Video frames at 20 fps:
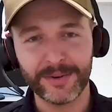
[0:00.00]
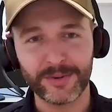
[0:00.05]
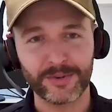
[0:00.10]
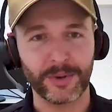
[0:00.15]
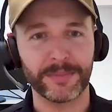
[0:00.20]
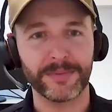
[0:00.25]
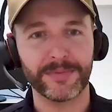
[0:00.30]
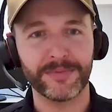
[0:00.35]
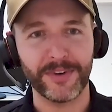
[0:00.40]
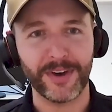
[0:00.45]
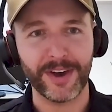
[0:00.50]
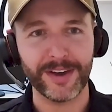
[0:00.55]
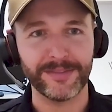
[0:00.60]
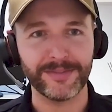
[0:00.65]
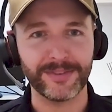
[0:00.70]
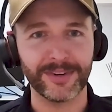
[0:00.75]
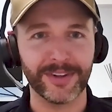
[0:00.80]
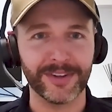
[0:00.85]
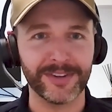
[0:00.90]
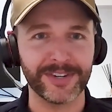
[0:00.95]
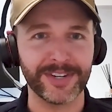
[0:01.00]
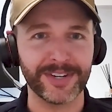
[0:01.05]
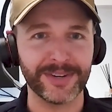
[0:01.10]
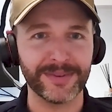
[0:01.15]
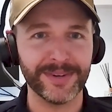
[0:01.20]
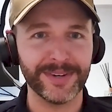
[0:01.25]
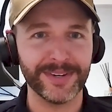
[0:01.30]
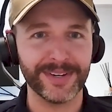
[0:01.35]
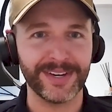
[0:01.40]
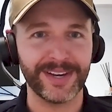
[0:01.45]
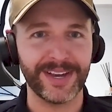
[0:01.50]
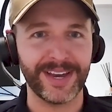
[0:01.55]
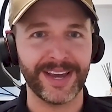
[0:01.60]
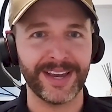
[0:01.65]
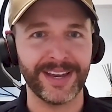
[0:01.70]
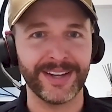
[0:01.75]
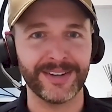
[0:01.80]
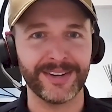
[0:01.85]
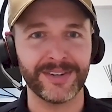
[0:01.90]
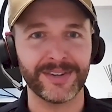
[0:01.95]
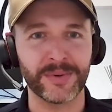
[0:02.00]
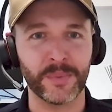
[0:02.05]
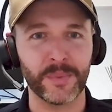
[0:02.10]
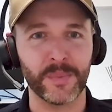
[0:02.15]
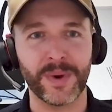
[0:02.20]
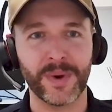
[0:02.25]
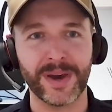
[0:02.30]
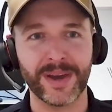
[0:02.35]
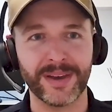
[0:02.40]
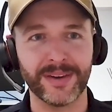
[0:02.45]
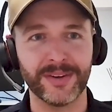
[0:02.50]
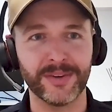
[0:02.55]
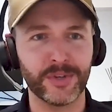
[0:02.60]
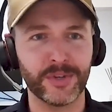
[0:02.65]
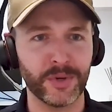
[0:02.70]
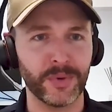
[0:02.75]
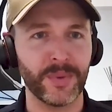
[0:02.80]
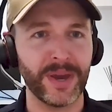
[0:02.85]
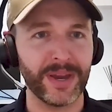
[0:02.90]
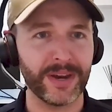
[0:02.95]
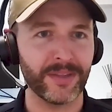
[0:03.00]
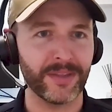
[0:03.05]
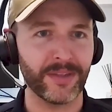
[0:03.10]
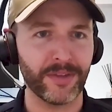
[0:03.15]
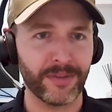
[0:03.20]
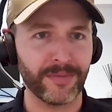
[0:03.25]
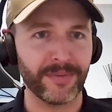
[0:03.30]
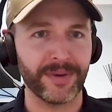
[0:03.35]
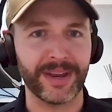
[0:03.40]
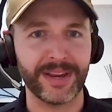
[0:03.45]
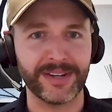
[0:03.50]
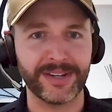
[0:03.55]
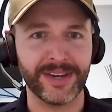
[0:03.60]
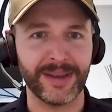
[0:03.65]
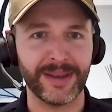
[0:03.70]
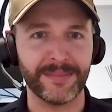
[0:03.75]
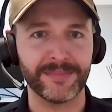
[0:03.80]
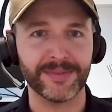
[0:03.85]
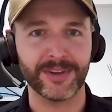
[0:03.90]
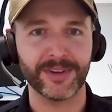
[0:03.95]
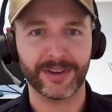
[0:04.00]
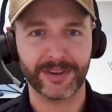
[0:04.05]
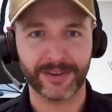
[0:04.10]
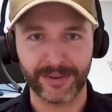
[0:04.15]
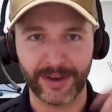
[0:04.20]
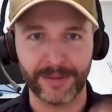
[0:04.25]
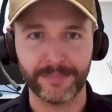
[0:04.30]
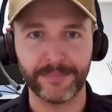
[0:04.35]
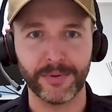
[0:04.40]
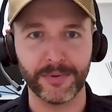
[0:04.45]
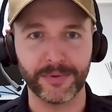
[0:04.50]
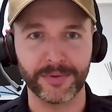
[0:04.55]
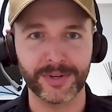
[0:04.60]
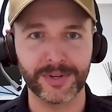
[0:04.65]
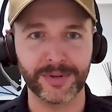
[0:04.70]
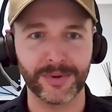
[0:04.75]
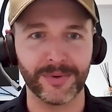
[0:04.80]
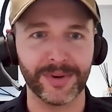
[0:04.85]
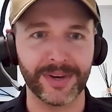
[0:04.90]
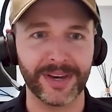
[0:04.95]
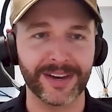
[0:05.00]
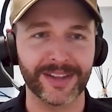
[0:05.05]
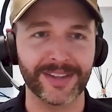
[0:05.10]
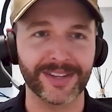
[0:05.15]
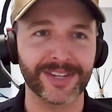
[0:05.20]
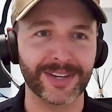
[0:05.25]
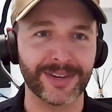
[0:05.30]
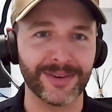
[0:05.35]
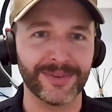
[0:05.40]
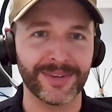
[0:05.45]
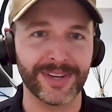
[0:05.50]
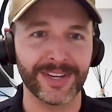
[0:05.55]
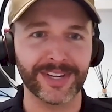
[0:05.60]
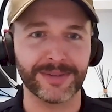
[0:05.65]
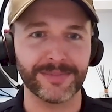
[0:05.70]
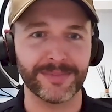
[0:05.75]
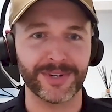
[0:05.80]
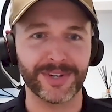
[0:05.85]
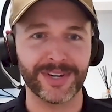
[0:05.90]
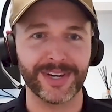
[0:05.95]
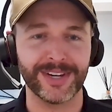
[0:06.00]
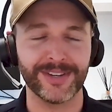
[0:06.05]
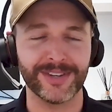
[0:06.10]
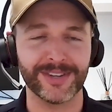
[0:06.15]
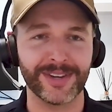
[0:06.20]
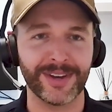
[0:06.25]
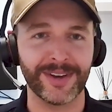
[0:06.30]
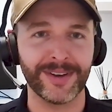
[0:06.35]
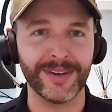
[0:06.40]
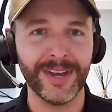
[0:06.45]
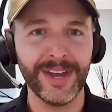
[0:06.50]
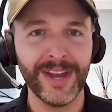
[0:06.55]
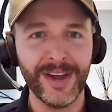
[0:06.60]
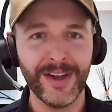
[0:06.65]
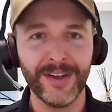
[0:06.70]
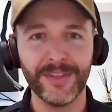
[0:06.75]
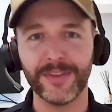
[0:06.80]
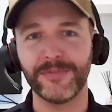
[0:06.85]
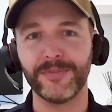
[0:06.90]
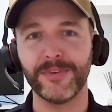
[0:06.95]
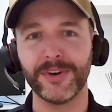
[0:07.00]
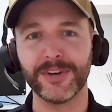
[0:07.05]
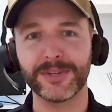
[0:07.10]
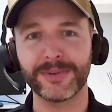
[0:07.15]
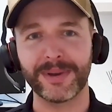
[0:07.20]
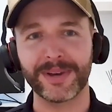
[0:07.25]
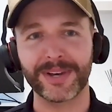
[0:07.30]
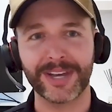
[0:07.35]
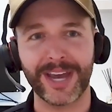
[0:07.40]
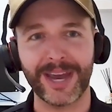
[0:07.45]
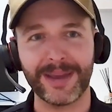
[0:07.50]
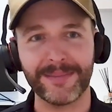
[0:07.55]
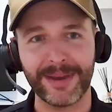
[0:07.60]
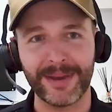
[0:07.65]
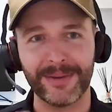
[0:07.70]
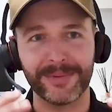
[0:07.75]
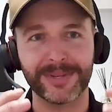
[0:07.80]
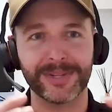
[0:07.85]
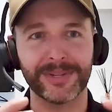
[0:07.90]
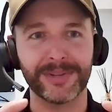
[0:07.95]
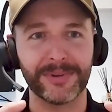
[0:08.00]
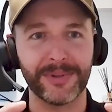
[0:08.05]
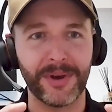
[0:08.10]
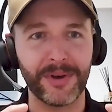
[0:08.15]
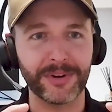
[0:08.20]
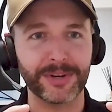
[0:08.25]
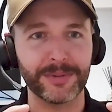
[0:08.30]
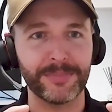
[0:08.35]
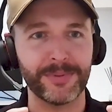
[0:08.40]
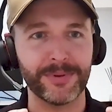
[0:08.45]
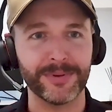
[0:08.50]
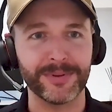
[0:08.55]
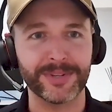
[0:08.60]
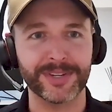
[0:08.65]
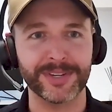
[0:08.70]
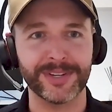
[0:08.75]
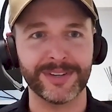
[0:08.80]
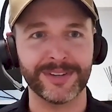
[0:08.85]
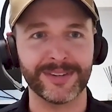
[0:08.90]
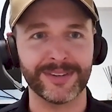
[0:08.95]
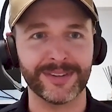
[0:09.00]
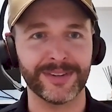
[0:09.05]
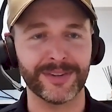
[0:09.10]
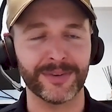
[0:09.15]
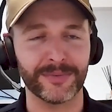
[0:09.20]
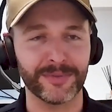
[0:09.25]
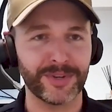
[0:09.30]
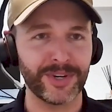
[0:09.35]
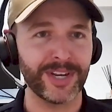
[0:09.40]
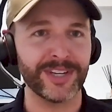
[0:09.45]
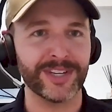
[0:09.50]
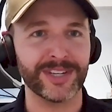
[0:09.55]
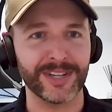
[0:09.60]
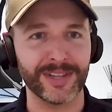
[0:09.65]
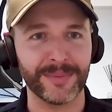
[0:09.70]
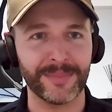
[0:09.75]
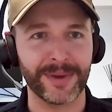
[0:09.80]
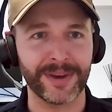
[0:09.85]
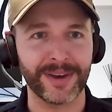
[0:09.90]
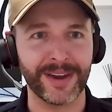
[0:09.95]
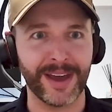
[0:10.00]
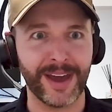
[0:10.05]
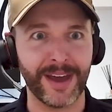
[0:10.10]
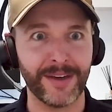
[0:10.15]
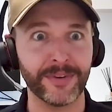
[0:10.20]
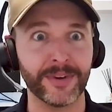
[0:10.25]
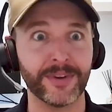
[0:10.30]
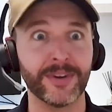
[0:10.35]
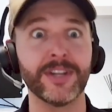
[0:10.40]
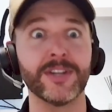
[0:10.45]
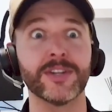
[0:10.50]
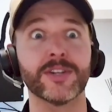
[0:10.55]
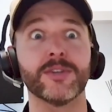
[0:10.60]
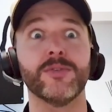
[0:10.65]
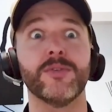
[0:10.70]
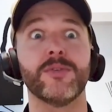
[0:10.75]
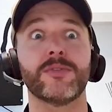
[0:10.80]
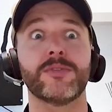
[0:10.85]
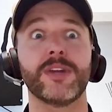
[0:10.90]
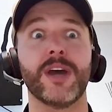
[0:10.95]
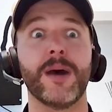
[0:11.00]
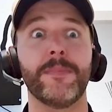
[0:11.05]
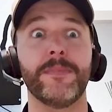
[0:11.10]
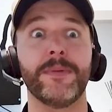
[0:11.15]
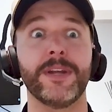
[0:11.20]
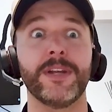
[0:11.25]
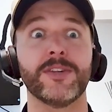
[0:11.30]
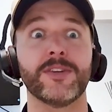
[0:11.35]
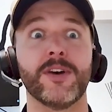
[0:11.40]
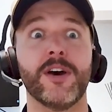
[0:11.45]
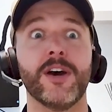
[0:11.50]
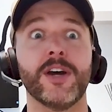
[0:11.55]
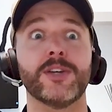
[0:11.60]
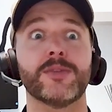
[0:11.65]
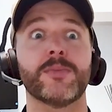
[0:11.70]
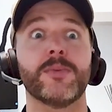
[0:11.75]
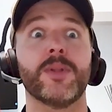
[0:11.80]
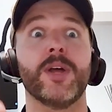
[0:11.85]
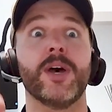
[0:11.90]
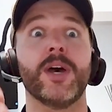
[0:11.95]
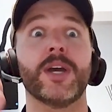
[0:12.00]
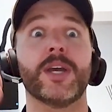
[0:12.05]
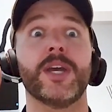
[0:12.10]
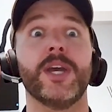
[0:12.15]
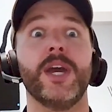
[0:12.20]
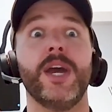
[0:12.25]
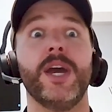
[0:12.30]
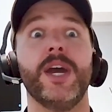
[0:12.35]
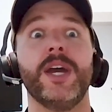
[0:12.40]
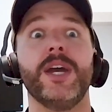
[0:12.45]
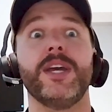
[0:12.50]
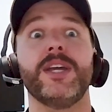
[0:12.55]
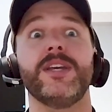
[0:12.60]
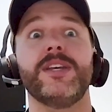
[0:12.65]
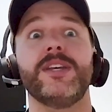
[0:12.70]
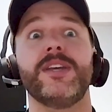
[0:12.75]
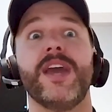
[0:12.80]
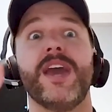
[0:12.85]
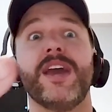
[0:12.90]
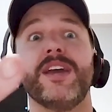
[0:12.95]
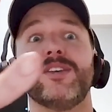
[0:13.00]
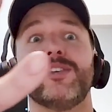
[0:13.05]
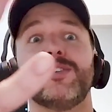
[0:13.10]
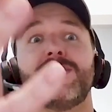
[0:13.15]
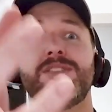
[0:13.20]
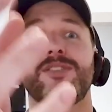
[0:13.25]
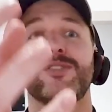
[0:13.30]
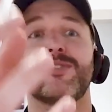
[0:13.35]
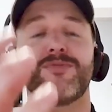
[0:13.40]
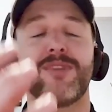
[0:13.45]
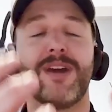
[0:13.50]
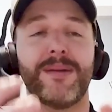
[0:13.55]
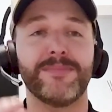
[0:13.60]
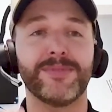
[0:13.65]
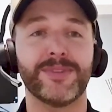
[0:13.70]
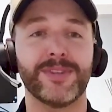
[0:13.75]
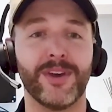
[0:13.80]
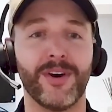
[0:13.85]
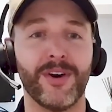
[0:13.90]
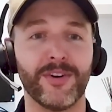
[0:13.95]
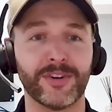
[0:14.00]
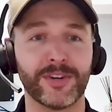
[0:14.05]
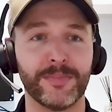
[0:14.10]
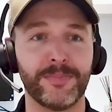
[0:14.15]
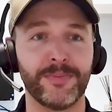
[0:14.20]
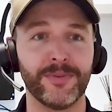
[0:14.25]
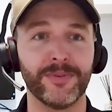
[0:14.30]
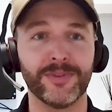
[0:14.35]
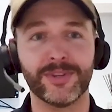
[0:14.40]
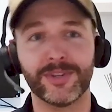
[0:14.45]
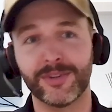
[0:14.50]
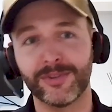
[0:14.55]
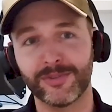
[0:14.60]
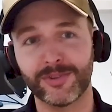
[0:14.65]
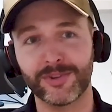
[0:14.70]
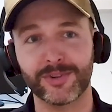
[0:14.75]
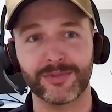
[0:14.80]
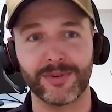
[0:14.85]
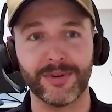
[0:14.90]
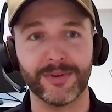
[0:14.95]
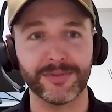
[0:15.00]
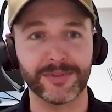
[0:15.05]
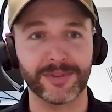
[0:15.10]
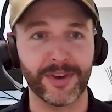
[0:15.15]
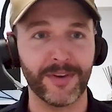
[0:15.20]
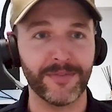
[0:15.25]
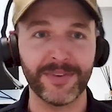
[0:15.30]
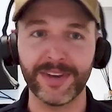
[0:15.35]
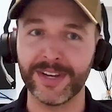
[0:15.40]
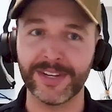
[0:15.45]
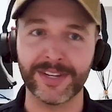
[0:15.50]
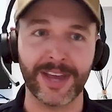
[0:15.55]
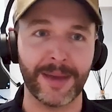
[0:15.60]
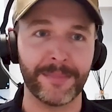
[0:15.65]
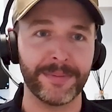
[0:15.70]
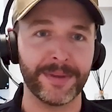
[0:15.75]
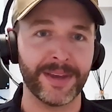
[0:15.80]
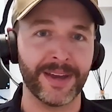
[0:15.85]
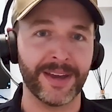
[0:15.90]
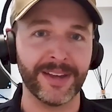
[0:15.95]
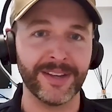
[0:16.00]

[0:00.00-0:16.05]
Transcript: dropped $5 into it, and won 2 out of the 3 attempts. I pulled a toy out of the skill tester machine. So the first one came out was a little octopus, and little Chester, the 1.5-year-old, he just looked up and his eyes were like, yes, grabs the octopus, strolls off. He's happy